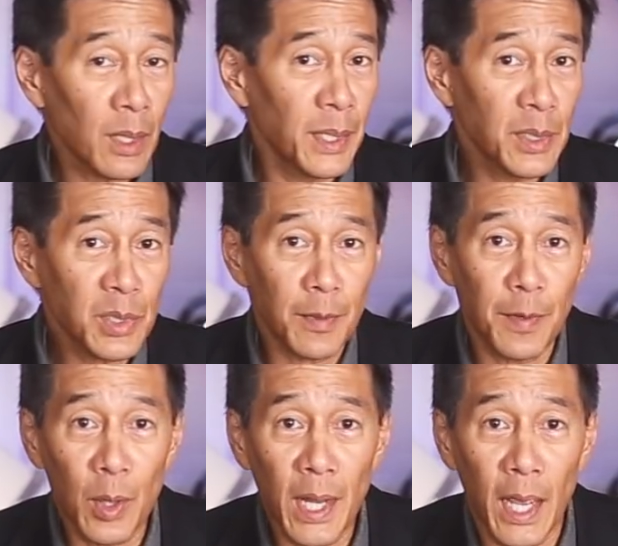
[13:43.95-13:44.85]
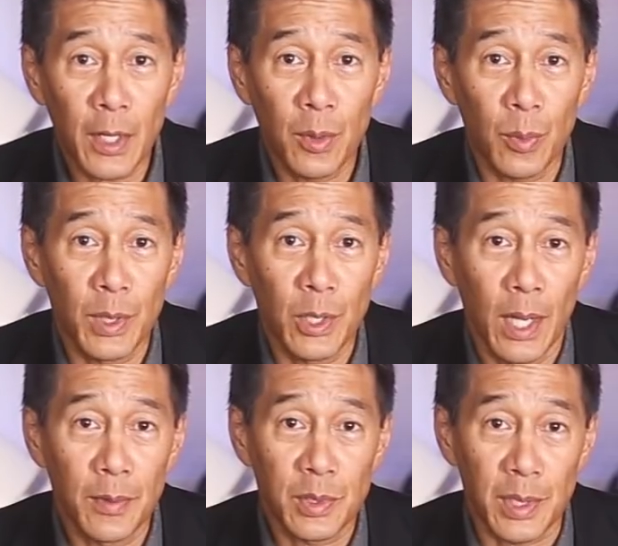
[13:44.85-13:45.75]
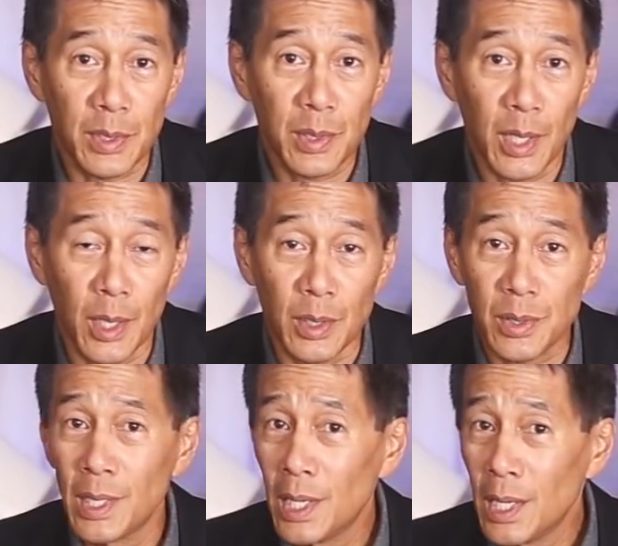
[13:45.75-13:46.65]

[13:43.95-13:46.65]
Things get very accurate when you have six stars.